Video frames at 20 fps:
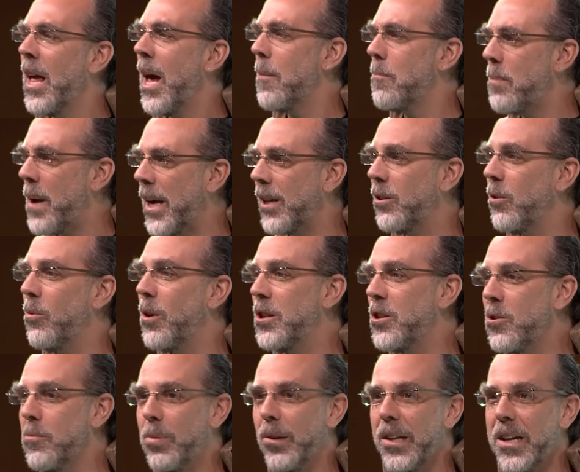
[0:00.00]
and pick the one
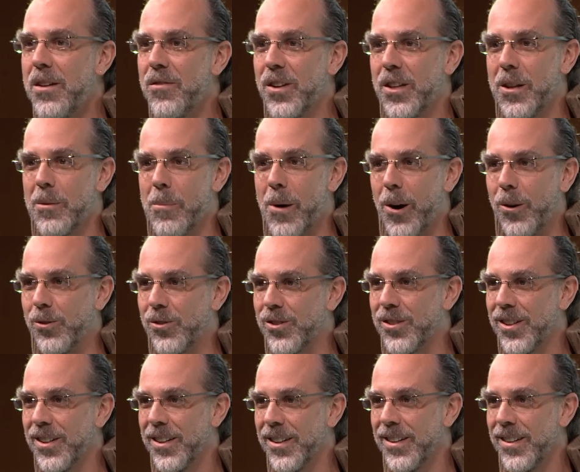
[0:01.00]
you believe in the most.